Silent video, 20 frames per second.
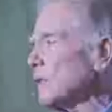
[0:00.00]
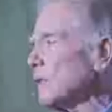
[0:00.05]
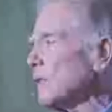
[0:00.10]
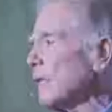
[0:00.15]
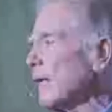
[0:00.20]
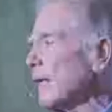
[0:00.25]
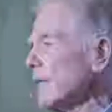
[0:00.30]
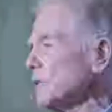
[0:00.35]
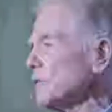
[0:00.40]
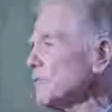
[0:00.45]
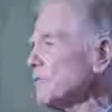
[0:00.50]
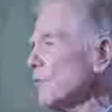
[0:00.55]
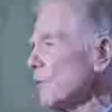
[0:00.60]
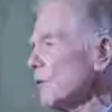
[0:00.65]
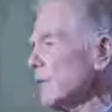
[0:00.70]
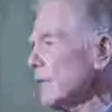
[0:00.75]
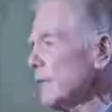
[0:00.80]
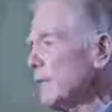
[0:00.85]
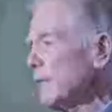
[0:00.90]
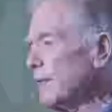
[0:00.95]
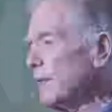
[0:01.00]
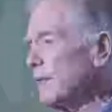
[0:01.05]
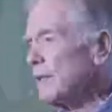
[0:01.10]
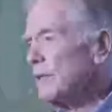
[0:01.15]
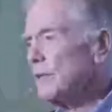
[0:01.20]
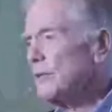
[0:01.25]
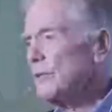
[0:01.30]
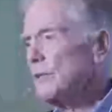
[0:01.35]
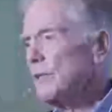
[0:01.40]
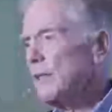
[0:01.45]
in the last 40
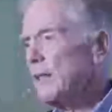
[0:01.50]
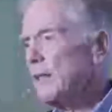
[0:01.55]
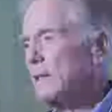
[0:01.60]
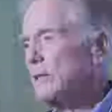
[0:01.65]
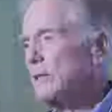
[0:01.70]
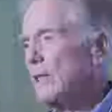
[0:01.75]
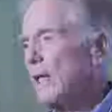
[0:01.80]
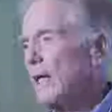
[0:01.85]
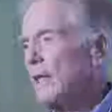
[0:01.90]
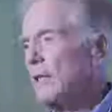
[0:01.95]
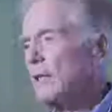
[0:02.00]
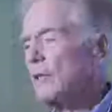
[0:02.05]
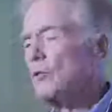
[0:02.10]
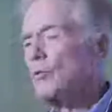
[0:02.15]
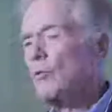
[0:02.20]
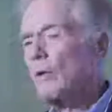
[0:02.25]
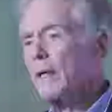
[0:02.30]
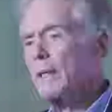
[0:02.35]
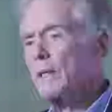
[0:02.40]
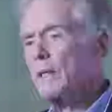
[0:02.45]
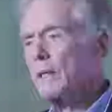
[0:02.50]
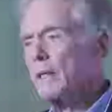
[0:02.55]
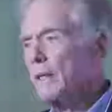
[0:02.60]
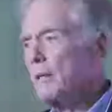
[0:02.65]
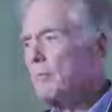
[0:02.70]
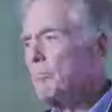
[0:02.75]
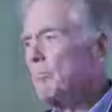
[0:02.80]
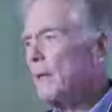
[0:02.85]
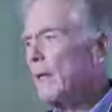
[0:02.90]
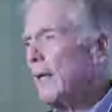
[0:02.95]
years that has had a greater
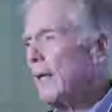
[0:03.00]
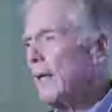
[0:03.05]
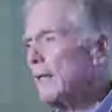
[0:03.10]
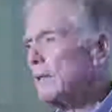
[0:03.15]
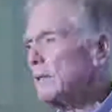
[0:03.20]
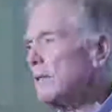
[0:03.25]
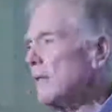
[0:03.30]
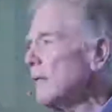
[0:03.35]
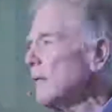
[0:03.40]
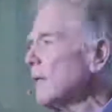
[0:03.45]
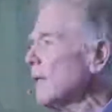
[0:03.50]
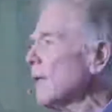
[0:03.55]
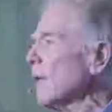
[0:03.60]
impact